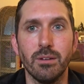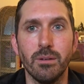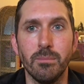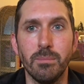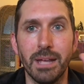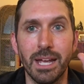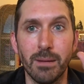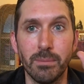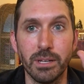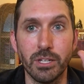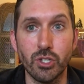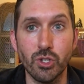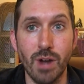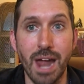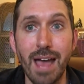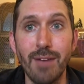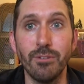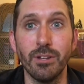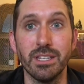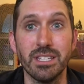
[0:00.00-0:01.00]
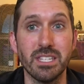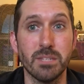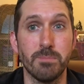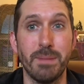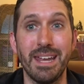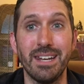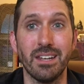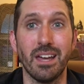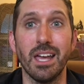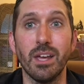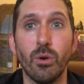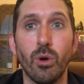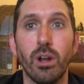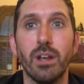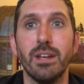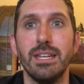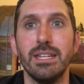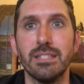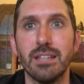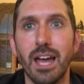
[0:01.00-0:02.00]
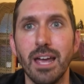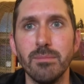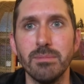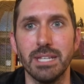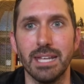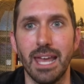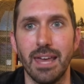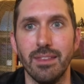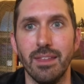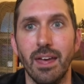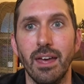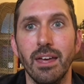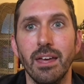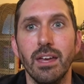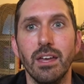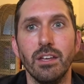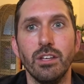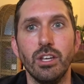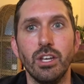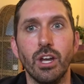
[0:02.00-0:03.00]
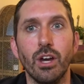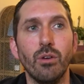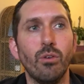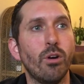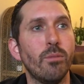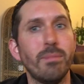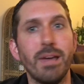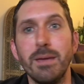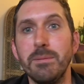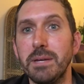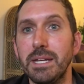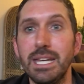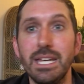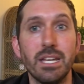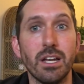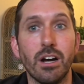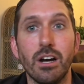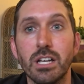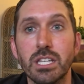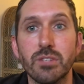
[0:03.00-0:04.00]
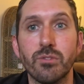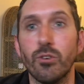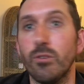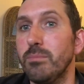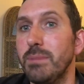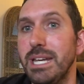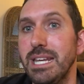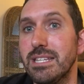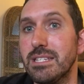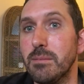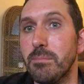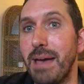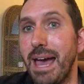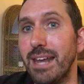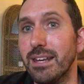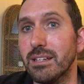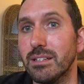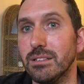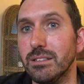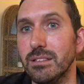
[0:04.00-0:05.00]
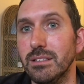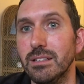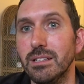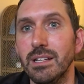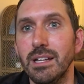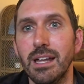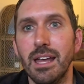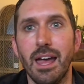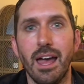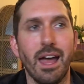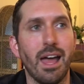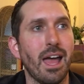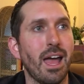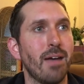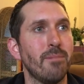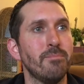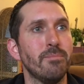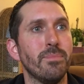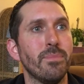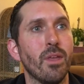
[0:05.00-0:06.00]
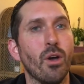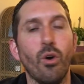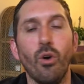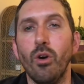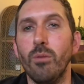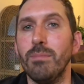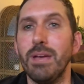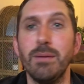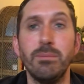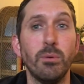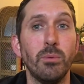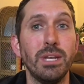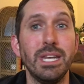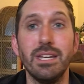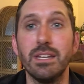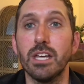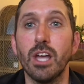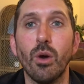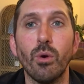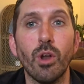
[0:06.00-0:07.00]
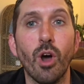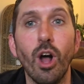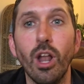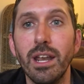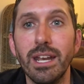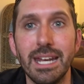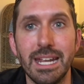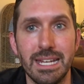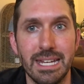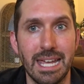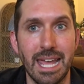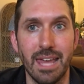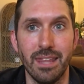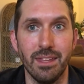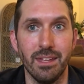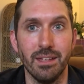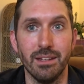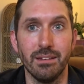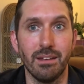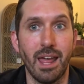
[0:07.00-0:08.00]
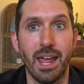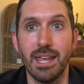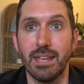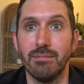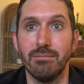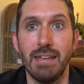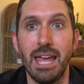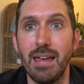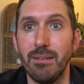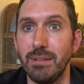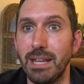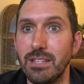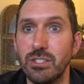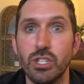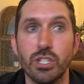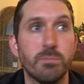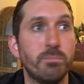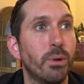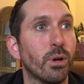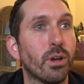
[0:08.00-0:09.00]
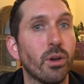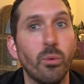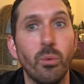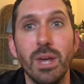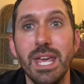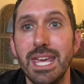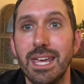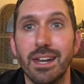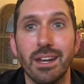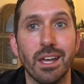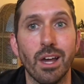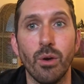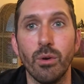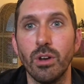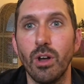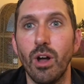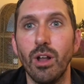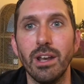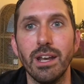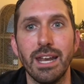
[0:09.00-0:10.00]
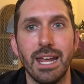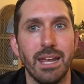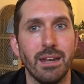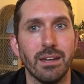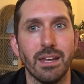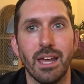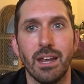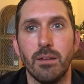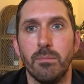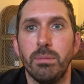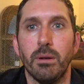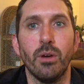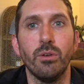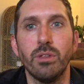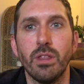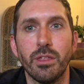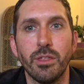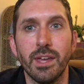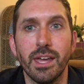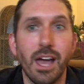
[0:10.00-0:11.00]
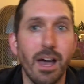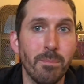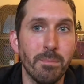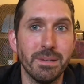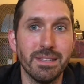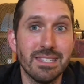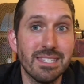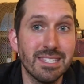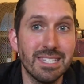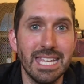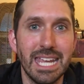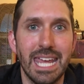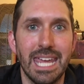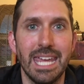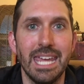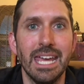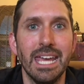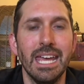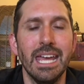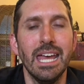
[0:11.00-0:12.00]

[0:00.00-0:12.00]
being able to travel and spend high quality time together, you know, or maybe I need to ask for a mini sabbatical. Um, or maybe we need to go on holiday together. Like, yeah, let's just book a week and go on holiday and kind of blow the thing up and see.